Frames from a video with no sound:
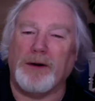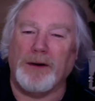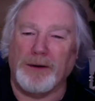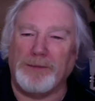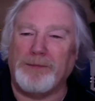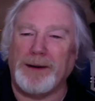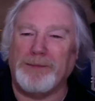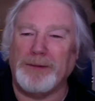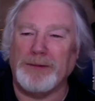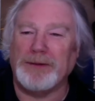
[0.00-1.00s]
other
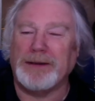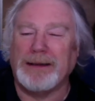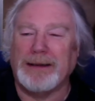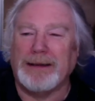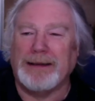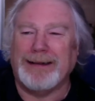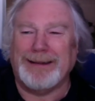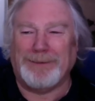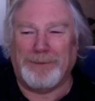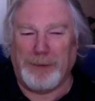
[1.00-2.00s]
peoples
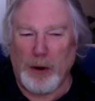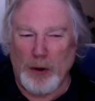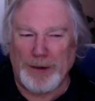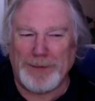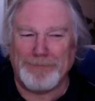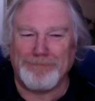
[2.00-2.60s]
is flawed.